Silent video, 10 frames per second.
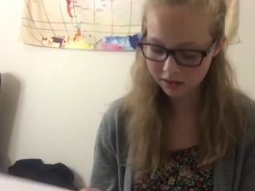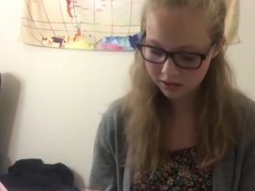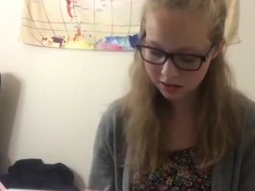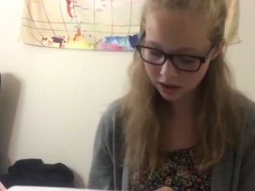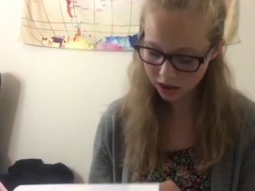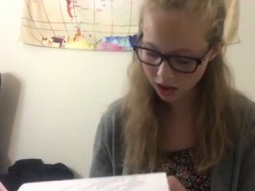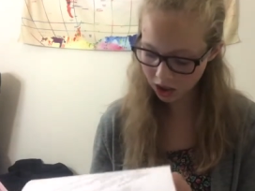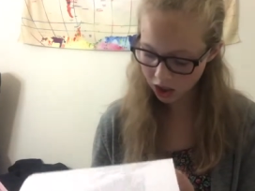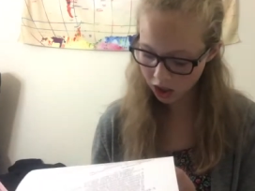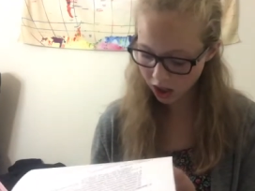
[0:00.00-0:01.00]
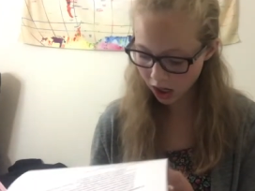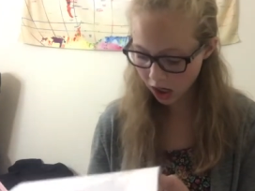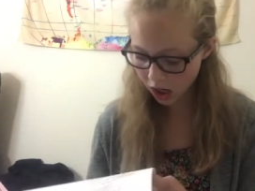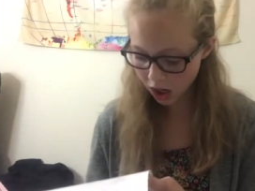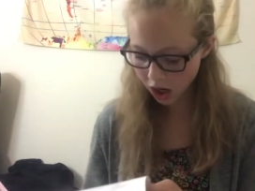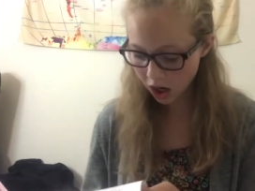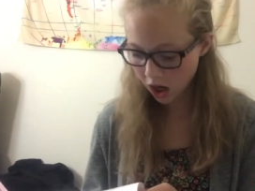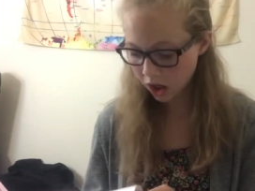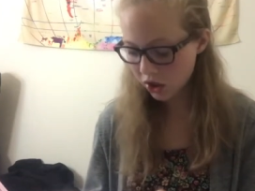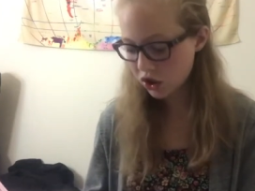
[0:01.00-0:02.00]
is
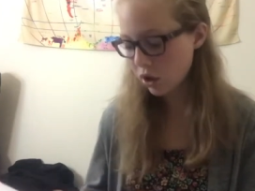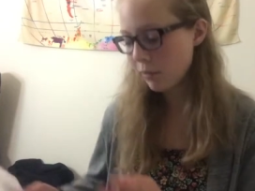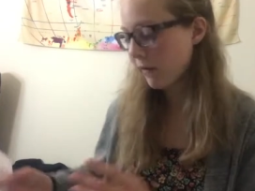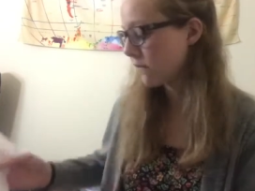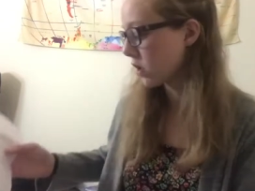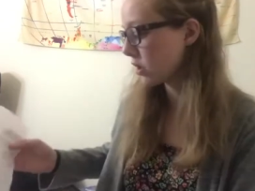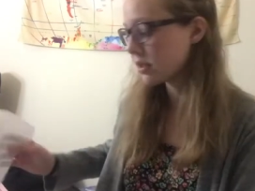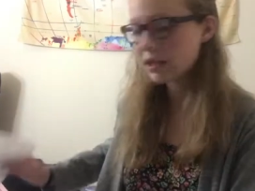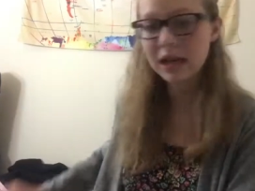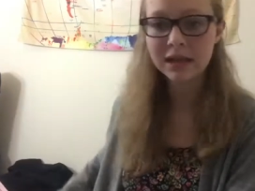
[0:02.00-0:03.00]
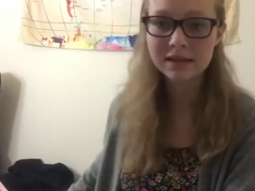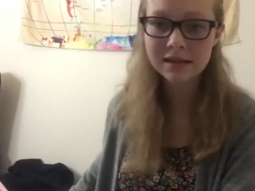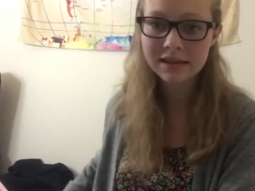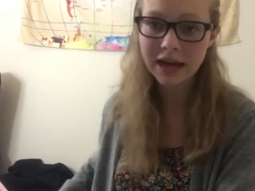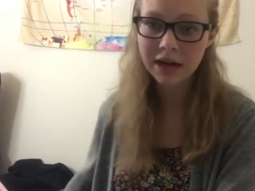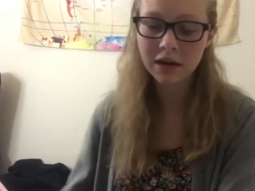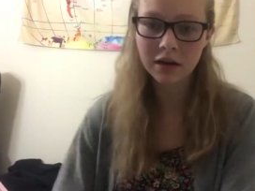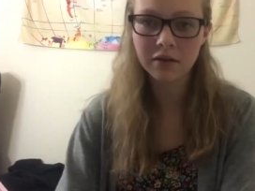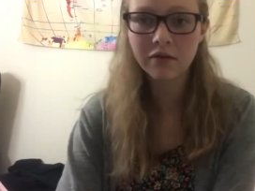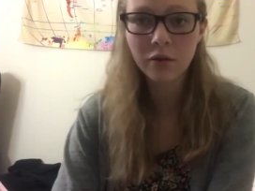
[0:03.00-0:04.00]
October 1st in Stayer